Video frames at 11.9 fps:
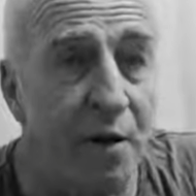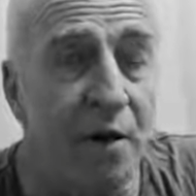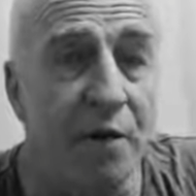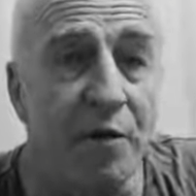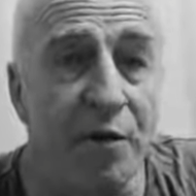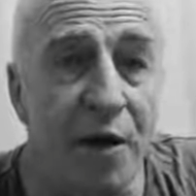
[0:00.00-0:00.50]

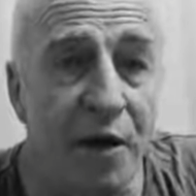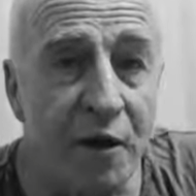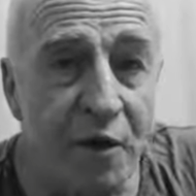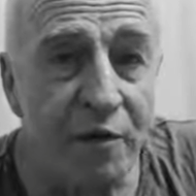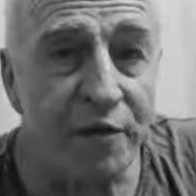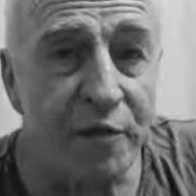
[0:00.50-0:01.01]

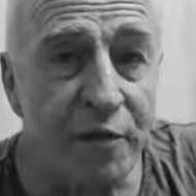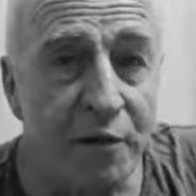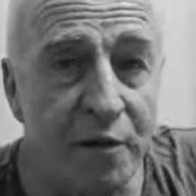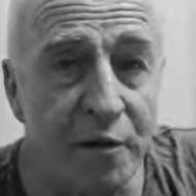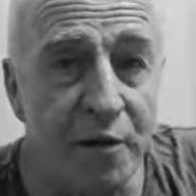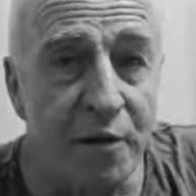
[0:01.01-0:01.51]
Thereafter,
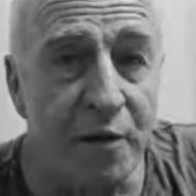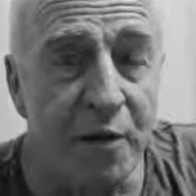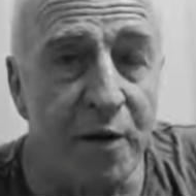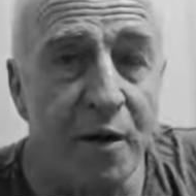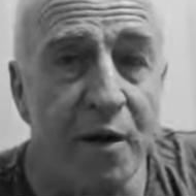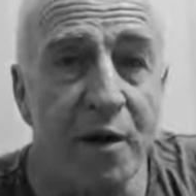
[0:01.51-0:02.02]

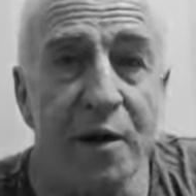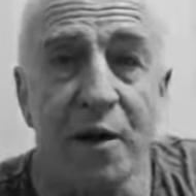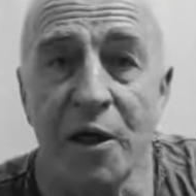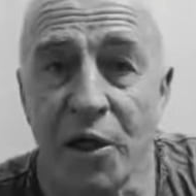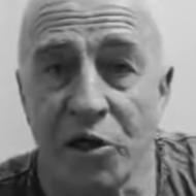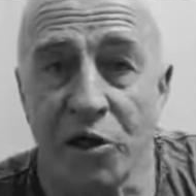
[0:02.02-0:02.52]

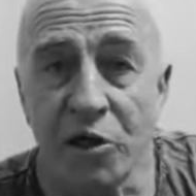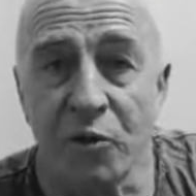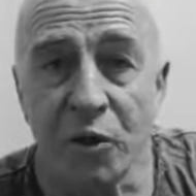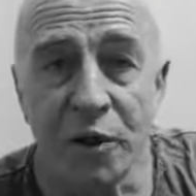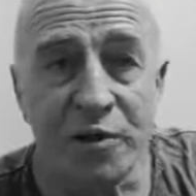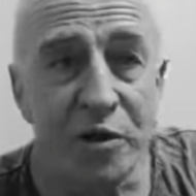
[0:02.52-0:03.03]
each
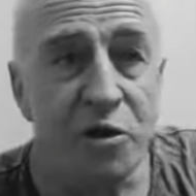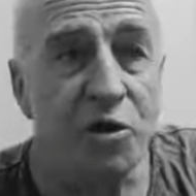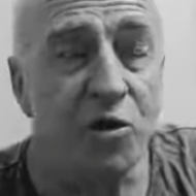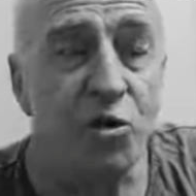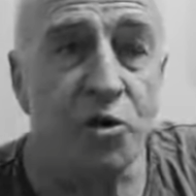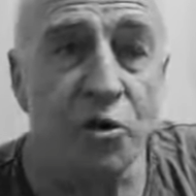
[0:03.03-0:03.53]
equalization
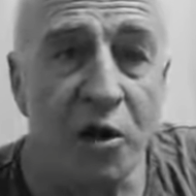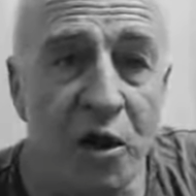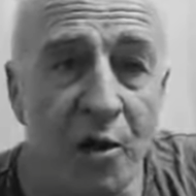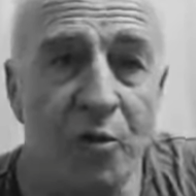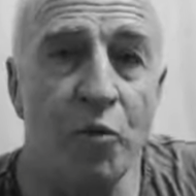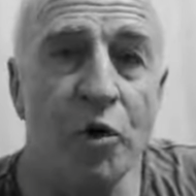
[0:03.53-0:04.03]
should
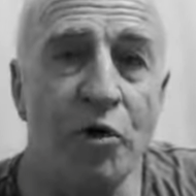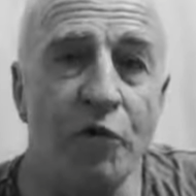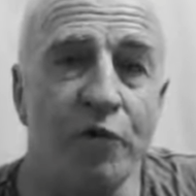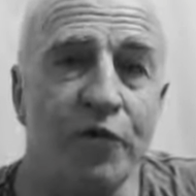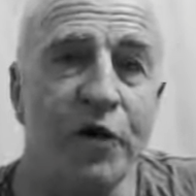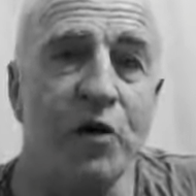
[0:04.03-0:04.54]
come when you
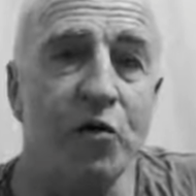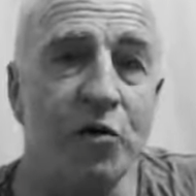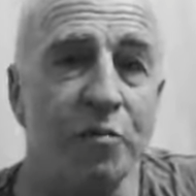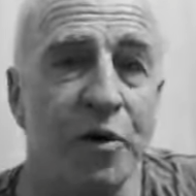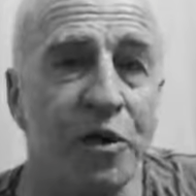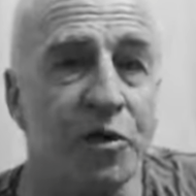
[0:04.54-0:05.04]
feel the
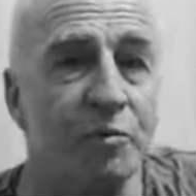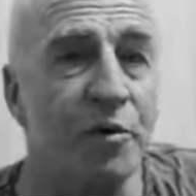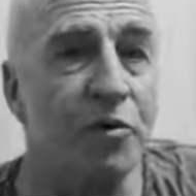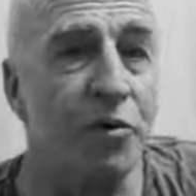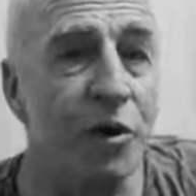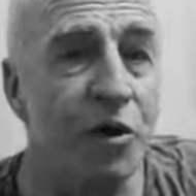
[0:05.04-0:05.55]
pressure
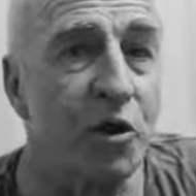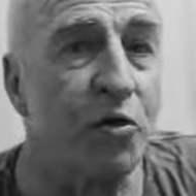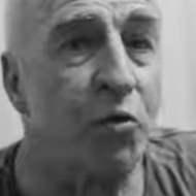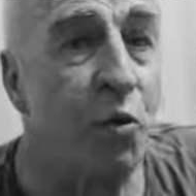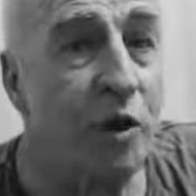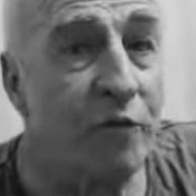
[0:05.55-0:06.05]
building. Don't
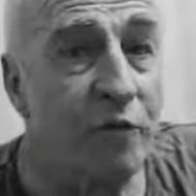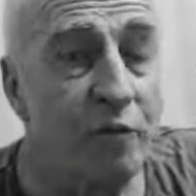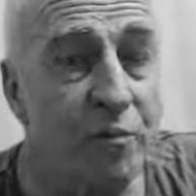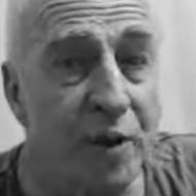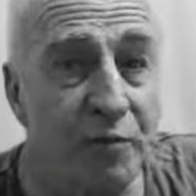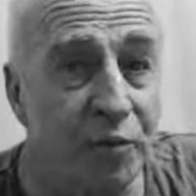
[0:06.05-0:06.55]
wait for
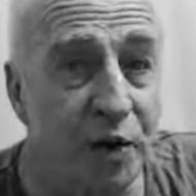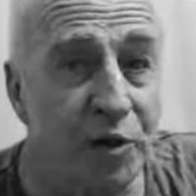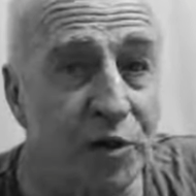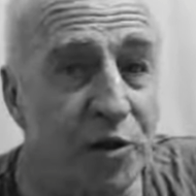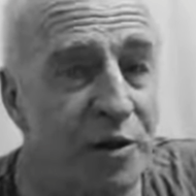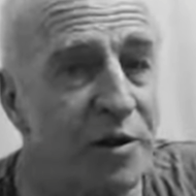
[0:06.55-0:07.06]
big pressure,
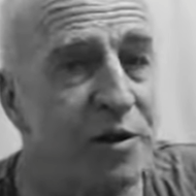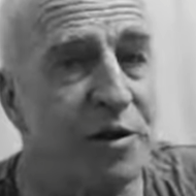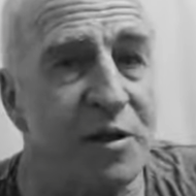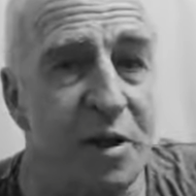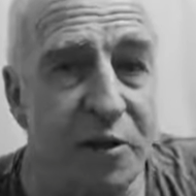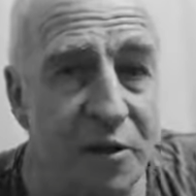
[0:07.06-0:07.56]
and
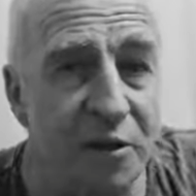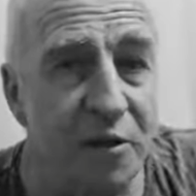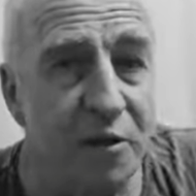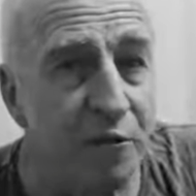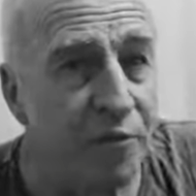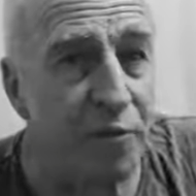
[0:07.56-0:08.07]
certainly
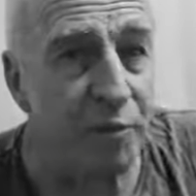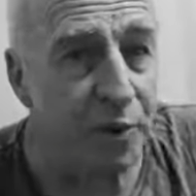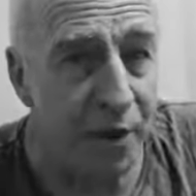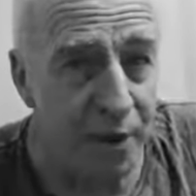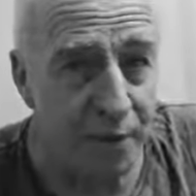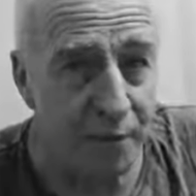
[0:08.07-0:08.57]
not for
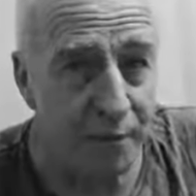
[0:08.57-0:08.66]
pain.